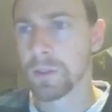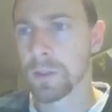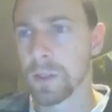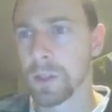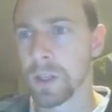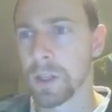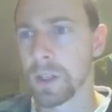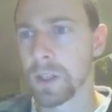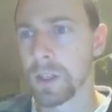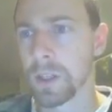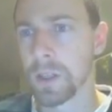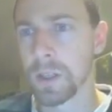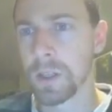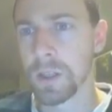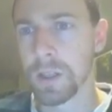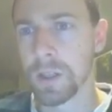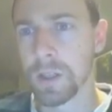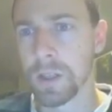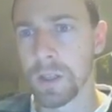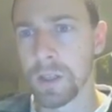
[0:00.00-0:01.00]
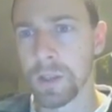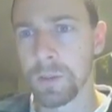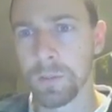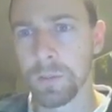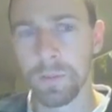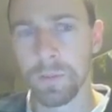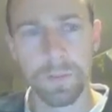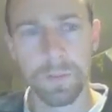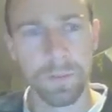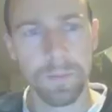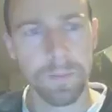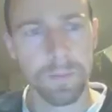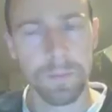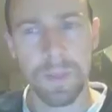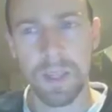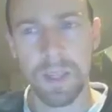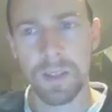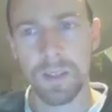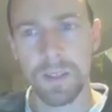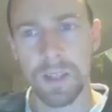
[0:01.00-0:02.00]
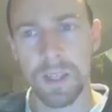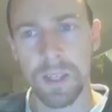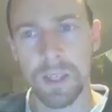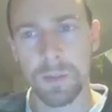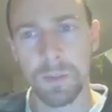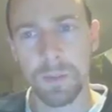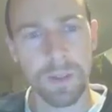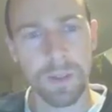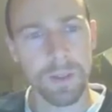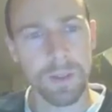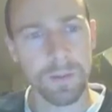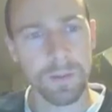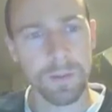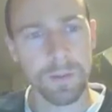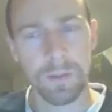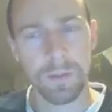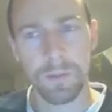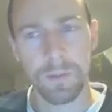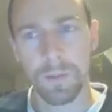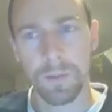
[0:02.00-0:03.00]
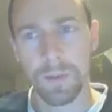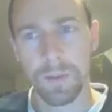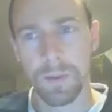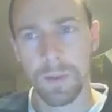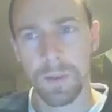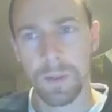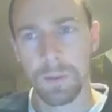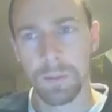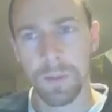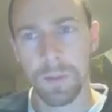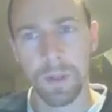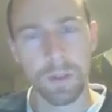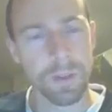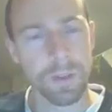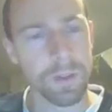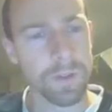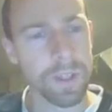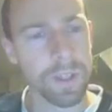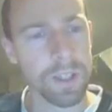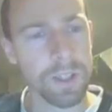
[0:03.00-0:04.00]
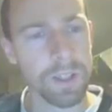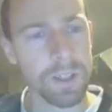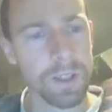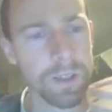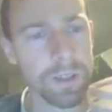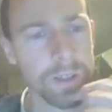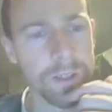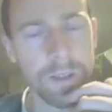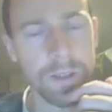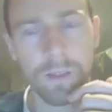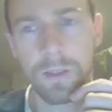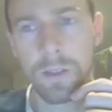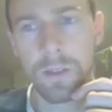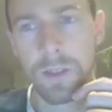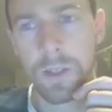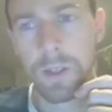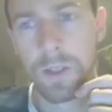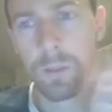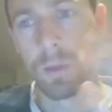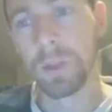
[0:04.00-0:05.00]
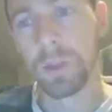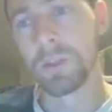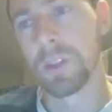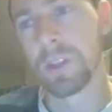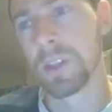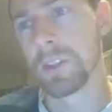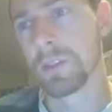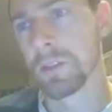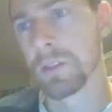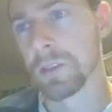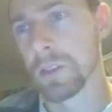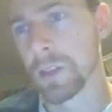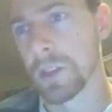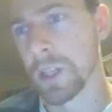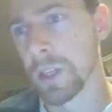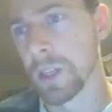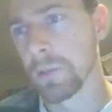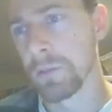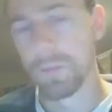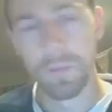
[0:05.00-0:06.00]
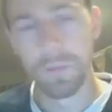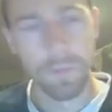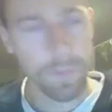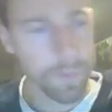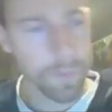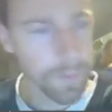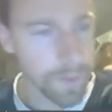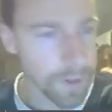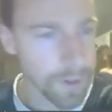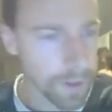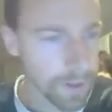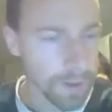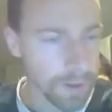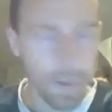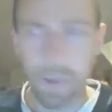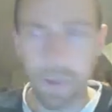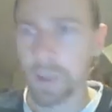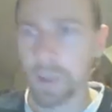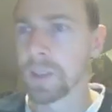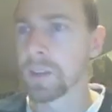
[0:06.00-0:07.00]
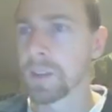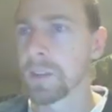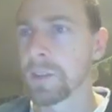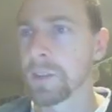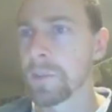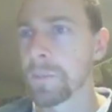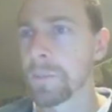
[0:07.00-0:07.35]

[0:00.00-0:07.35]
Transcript: Try um, dabs, poster edges. Poster edges looks okay, I think.